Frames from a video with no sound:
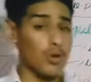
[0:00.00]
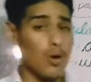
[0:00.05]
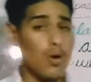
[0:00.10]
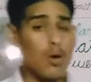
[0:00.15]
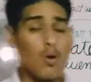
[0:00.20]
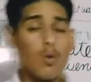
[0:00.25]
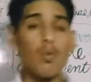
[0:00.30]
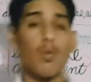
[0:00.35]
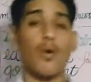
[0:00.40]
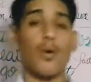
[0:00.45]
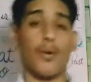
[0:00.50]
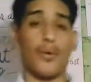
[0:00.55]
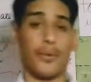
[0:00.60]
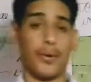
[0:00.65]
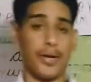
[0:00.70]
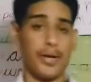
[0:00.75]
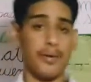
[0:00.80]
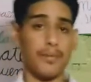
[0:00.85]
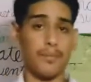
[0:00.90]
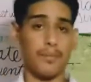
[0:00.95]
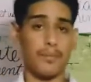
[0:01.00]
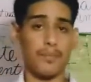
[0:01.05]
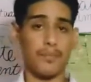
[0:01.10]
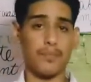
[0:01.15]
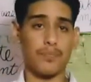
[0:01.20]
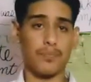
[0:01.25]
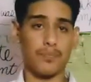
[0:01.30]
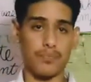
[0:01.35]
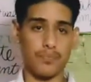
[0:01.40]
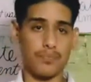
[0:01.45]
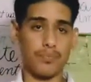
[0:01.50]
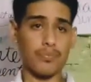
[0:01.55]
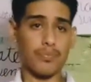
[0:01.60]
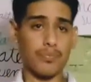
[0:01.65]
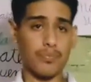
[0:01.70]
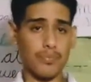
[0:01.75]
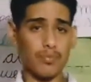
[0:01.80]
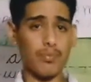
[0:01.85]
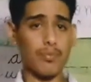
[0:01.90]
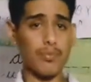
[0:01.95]
don't worry.
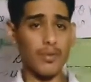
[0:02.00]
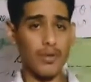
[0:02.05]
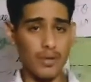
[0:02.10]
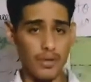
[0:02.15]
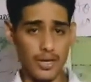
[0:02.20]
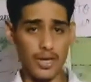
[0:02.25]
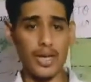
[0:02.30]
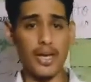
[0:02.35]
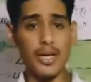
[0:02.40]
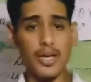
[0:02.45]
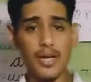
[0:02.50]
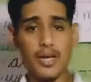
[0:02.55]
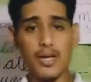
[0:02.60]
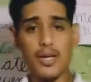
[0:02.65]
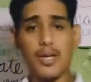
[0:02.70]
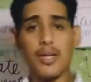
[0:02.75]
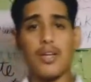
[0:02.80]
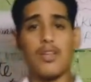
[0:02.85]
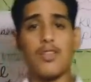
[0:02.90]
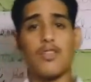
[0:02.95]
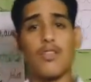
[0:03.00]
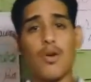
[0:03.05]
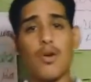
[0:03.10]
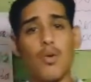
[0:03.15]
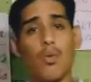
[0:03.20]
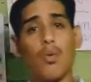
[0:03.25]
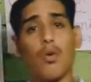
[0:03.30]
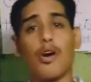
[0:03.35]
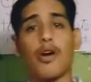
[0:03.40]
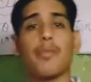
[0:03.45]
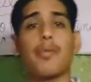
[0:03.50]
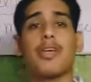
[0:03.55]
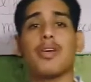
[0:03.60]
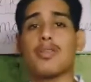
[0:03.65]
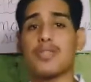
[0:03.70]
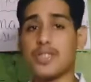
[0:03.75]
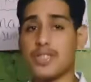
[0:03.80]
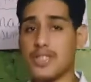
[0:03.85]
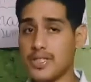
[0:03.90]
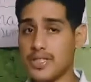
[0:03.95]
Okay? Don't worry,
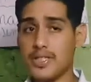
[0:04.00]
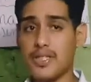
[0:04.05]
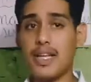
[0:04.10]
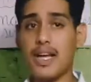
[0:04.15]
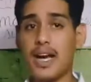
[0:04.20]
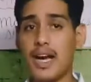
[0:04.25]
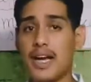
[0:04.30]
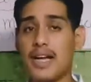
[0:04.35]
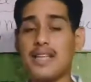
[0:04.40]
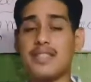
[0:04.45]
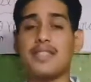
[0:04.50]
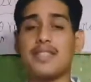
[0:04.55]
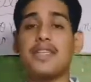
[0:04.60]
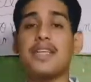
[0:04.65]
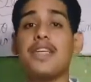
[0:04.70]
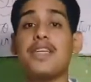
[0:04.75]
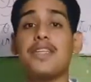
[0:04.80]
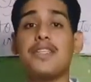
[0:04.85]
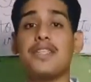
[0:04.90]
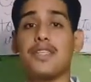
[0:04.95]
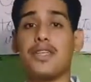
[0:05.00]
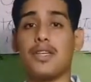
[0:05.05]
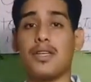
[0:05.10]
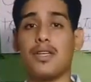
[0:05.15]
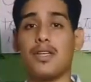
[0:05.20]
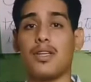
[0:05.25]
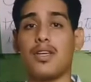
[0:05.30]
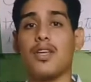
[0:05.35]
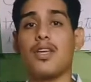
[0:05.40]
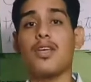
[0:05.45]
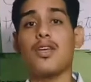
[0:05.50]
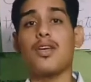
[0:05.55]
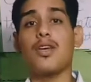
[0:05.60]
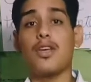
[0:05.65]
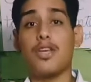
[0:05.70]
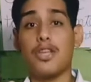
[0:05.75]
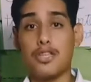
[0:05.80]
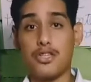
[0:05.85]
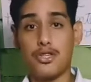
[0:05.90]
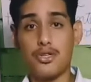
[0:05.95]
because that is easy.
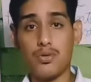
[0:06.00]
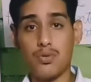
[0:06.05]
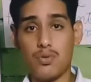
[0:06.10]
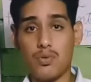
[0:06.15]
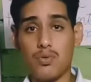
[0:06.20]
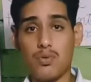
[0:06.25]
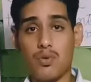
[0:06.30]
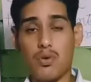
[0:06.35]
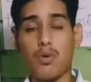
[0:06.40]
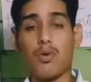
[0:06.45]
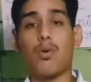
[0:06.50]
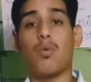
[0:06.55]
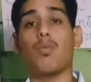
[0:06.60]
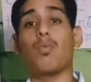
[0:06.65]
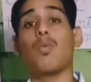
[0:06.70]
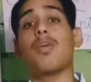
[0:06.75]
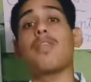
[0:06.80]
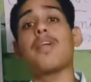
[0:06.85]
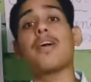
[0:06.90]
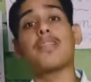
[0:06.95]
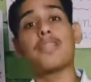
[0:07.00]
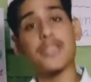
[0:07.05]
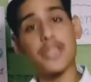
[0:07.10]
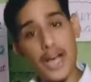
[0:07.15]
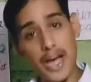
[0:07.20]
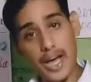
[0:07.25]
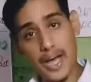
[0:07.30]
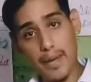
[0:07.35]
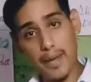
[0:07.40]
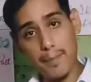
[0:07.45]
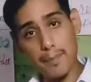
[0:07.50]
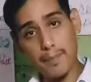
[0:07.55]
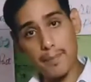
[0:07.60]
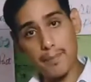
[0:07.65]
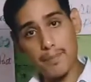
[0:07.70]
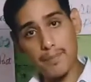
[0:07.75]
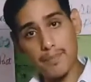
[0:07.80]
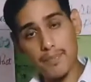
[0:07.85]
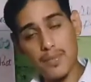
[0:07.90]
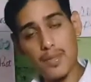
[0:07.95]
You, with that time,
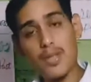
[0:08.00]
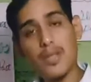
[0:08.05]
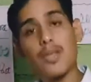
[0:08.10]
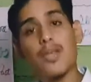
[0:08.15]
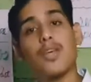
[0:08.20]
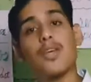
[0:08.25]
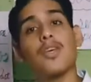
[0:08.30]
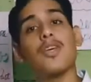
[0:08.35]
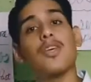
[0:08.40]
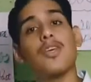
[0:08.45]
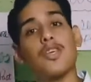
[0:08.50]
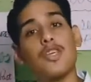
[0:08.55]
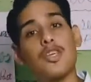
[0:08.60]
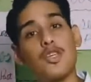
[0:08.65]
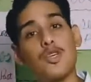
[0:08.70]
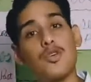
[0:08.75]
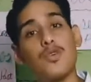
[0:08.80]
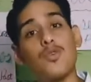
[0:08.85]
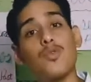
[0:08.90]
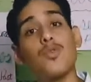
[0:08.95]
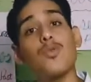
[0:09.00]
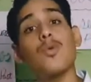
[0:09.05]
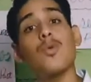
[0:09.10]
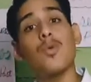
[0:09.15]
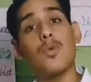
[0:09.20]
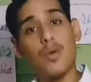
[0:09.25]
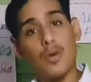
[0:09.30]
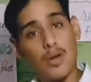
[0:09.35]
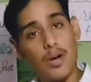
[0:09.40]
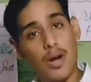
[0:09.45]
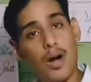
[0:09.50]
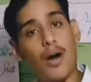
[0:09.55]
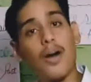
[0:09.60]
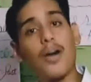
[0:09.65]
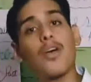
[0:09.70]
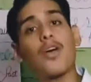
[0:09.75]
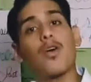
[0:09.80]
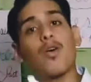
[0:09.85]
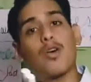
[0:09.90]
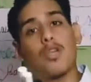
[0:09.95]
you
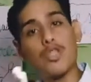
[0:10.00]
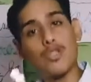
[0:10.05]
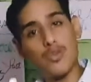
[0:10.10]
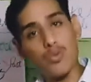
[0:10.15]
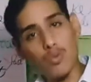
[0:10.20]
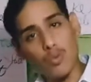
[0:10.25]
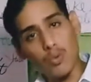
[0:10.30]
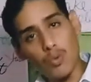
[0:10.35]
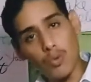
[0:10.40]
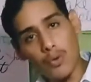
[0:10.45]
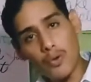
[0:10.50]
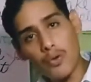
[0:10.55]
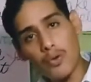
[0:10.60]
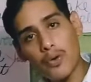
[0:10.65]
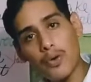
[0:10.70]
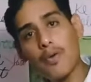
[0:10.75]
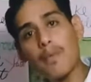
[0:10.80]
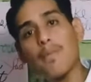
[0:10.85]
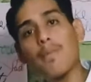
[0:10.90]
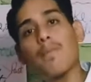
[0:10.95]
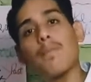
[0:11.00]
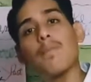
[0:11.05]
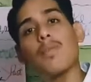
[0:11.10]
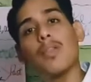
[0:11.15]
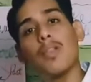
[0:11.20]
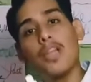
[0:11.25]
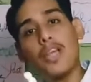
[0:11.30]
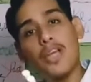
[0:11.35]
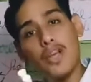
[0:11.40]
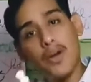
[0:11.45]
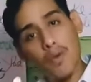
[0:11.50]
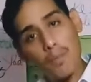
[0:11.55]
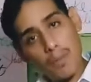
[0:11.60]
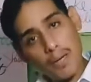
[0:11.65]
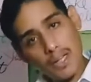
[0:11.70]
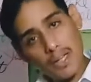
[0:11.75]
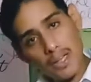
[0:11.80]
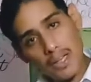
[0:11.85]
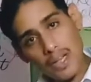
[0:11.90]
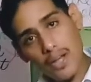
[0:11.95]
are going to learn little
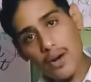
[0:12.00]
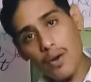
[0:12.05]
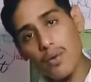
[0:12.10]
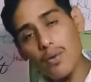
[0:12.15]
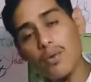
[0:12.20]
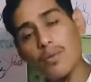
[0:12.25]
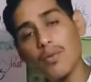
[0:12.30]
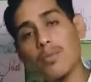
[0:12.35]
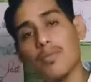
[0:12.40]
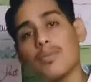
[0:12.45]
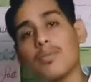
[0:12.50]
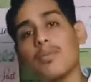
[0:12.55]
by little